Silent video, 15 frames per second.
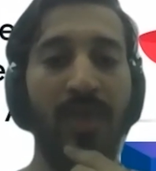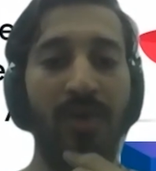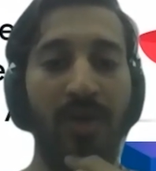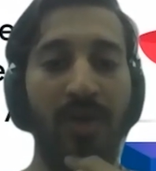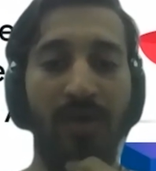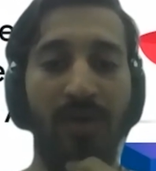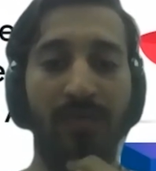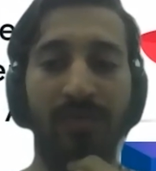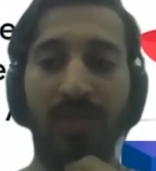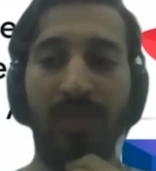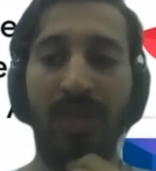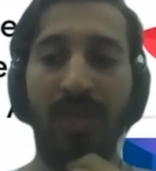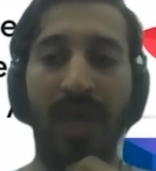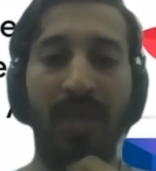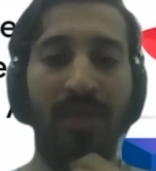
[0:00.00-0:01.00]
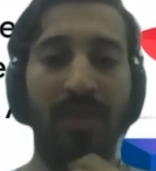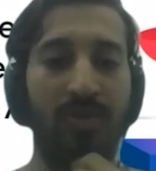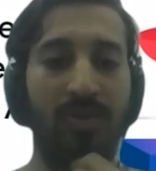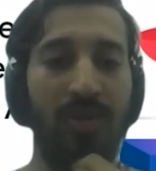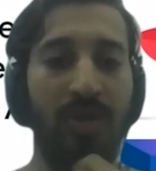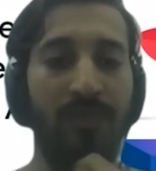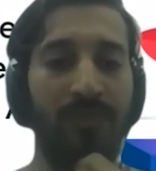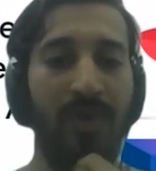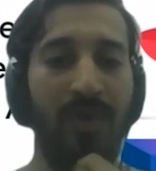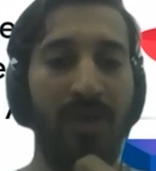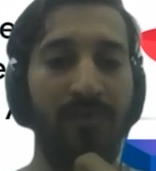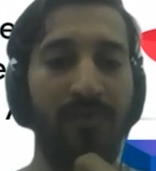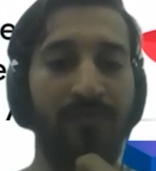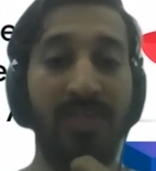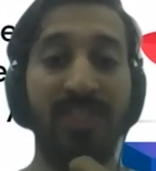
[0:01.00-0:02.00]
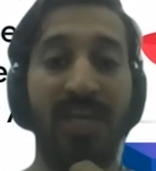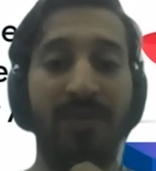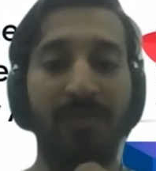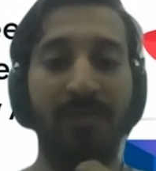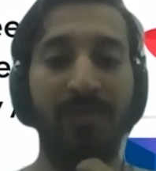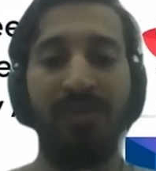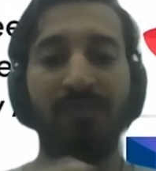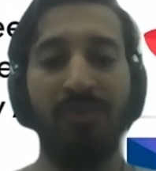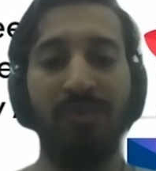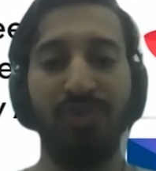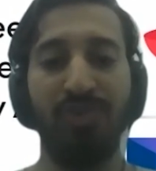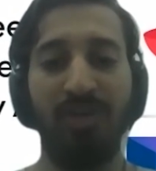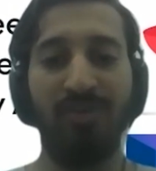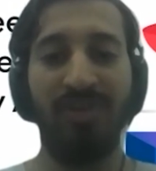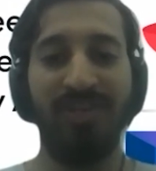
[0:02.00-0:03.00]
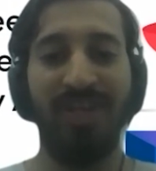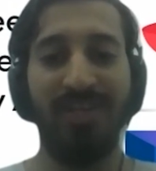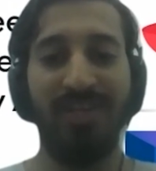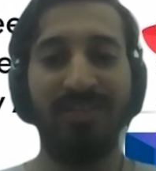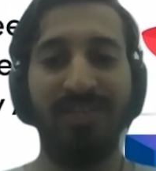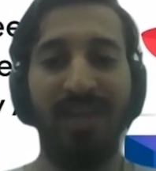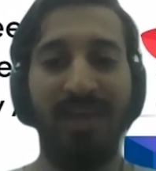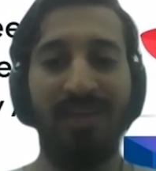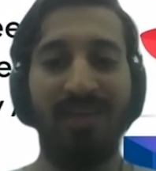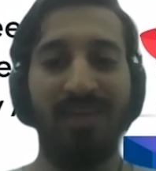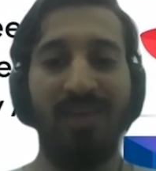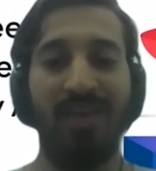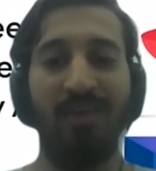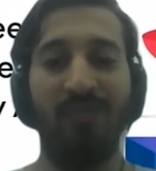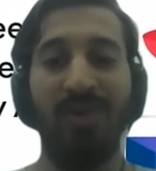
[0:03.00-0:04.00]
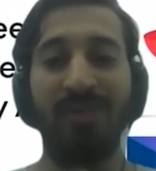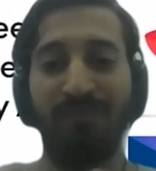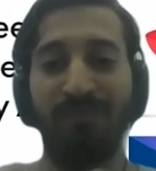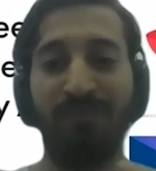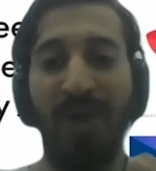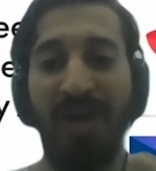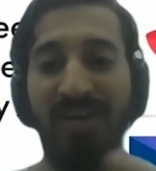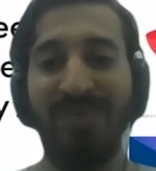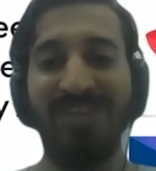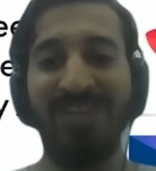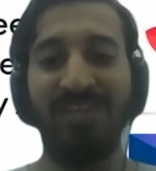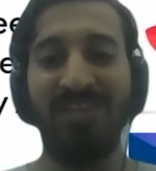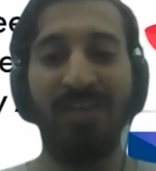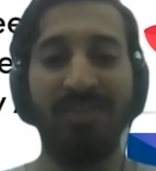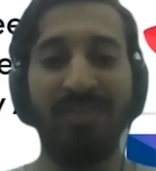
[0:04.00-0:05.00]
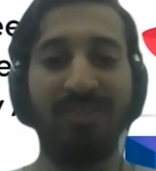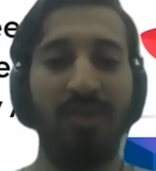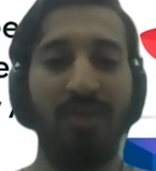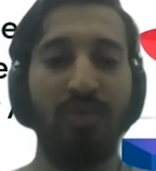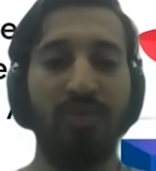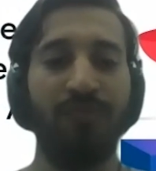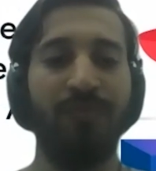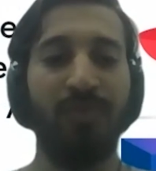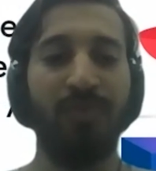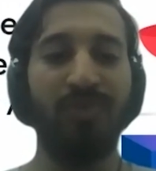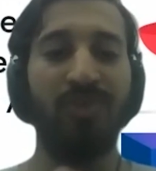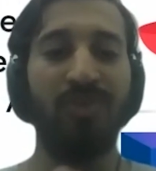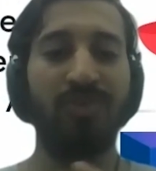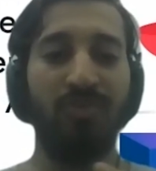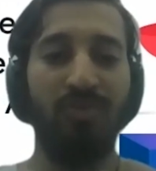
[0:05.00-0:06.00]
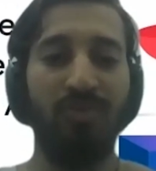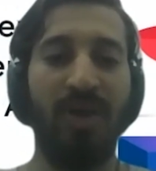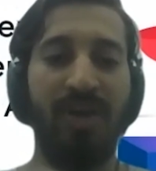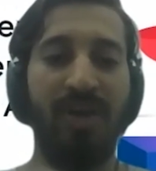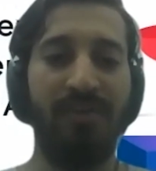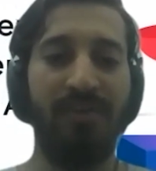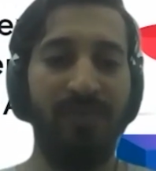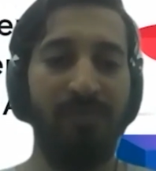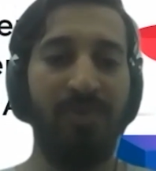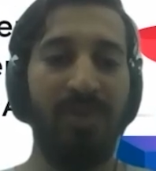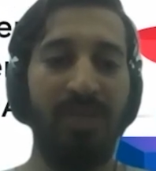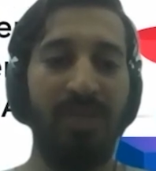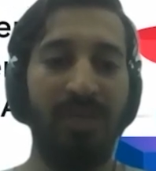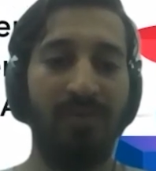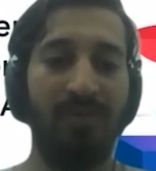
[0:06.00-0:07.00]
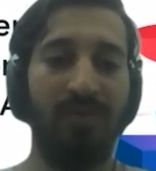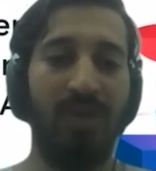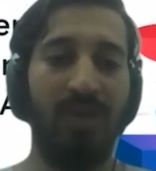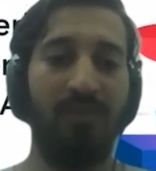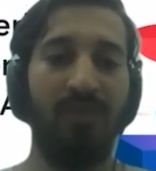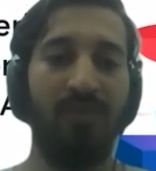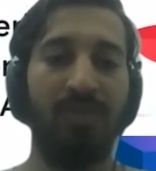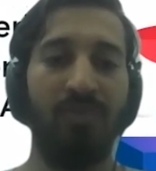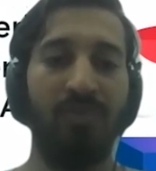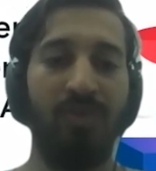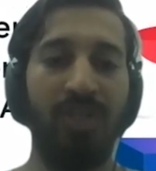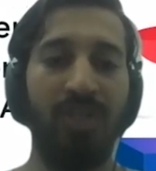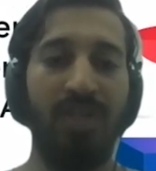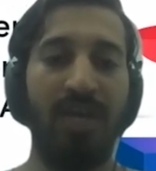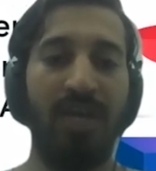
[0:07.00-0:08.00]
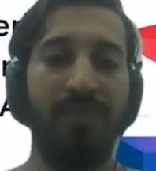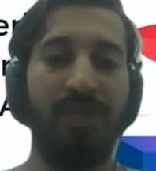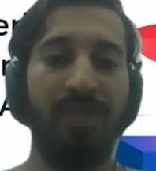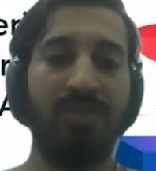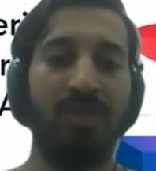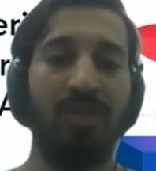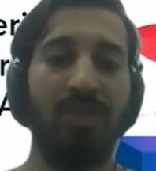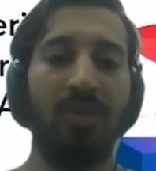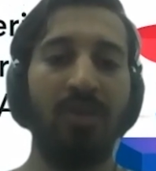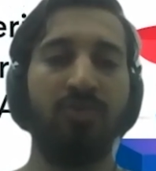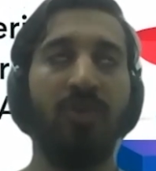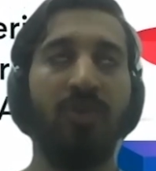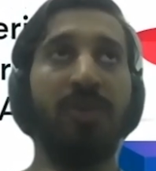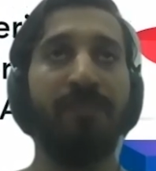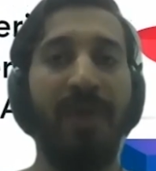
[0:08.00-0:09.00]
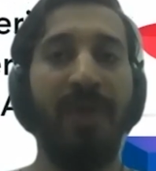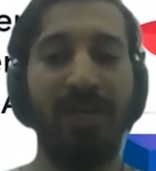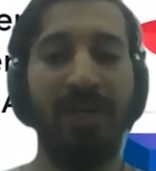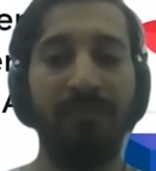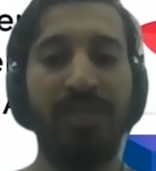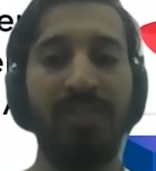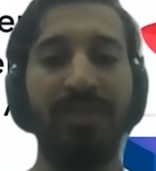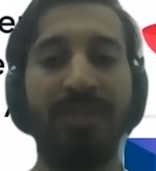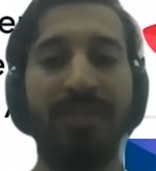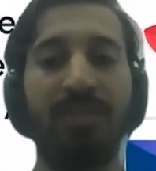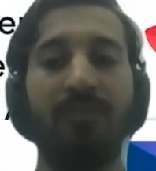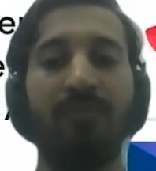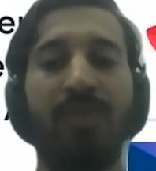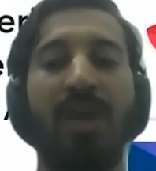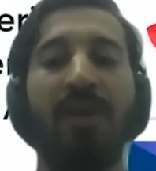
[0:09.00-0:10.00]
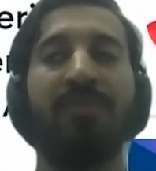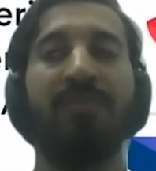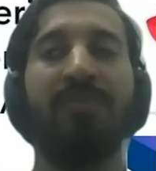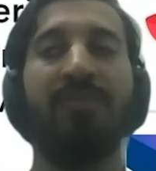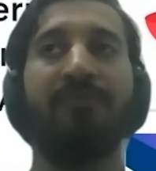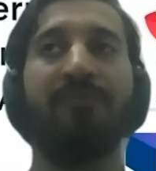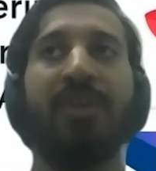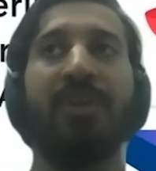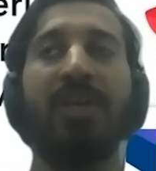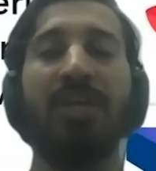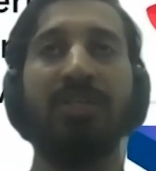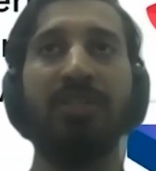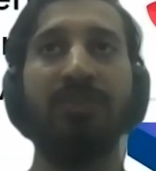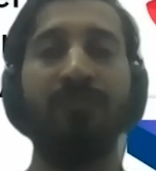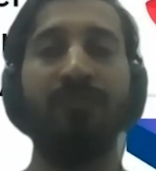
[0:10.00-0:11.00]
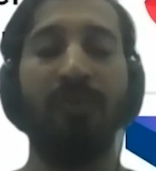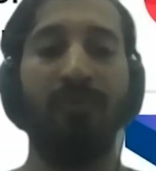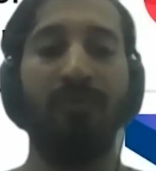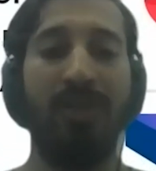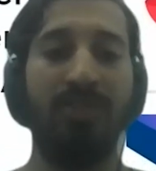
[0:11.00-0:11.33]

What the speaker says: first let me give you a short context, what pattern matching is. So for those who aren't familiar with coding that much, so in pattern matching, we have different cases for one